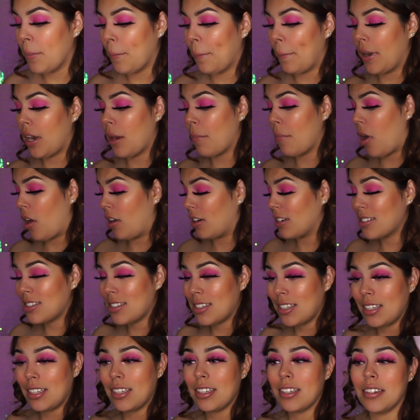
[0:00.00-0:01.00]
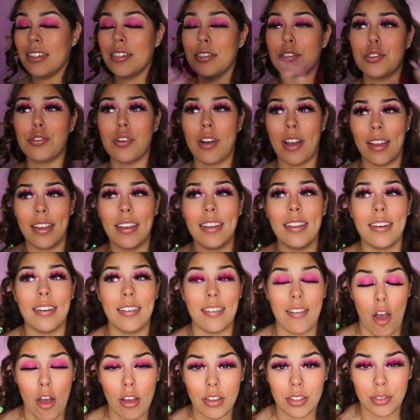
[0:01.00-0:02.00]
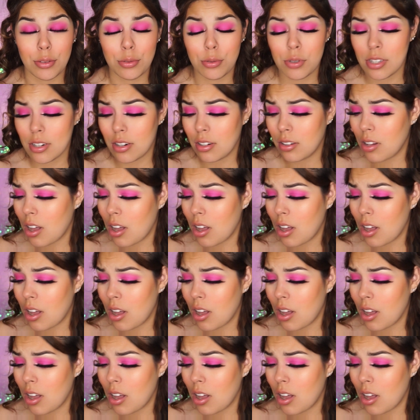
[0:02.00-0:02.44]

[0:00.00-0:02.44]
But I'm honestly going to try and not use it a